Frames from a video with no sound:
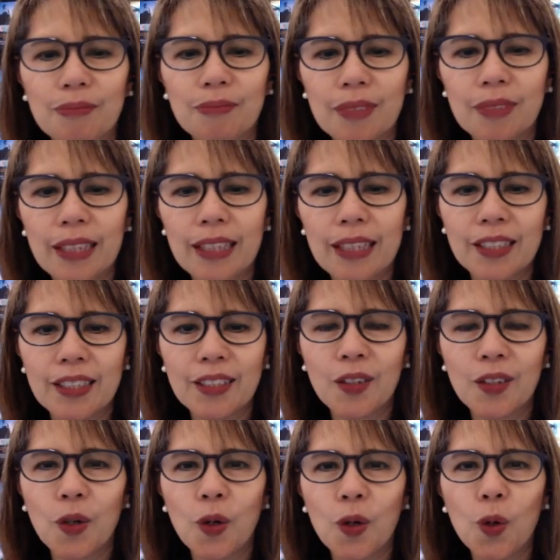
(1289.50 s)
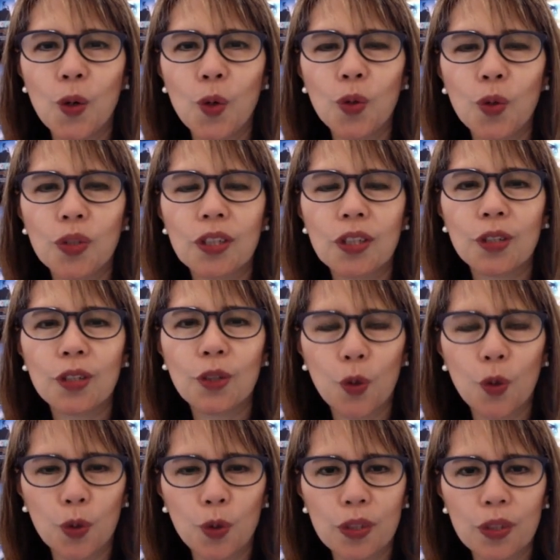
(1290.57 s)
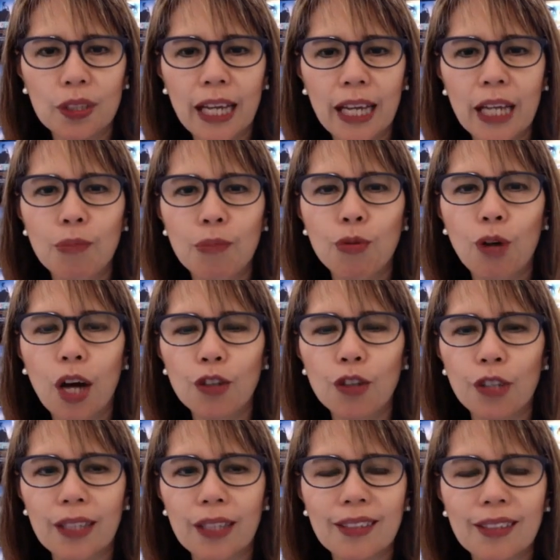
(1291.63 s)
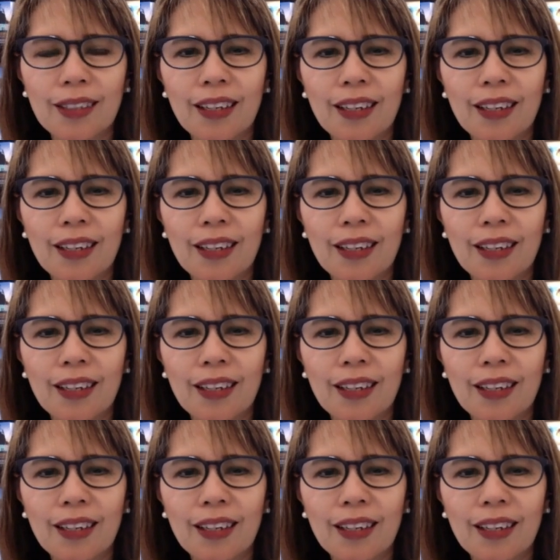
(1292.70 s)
is old goals and projects.